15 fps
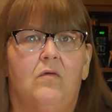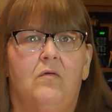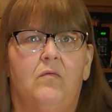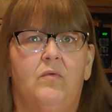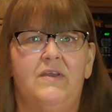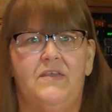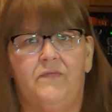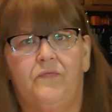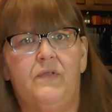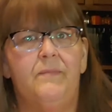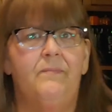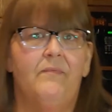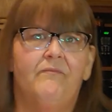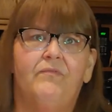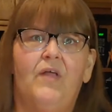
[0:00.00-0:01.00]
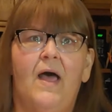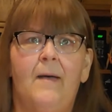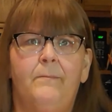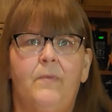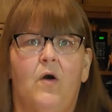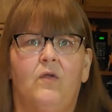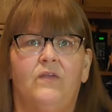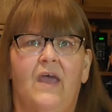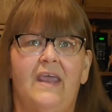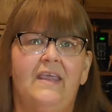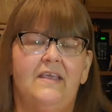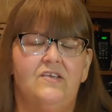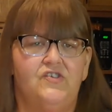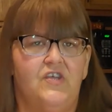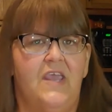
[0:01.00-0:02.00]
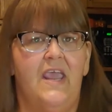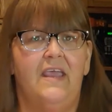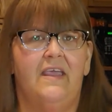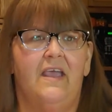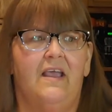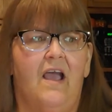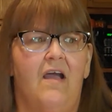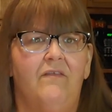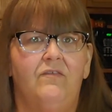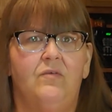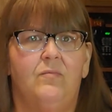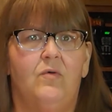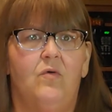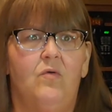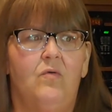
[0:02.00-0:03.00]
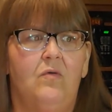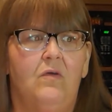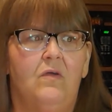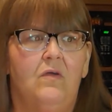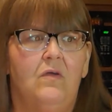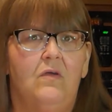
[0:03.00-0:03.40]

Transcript: when you flip and flop all night because you can't get comfortable,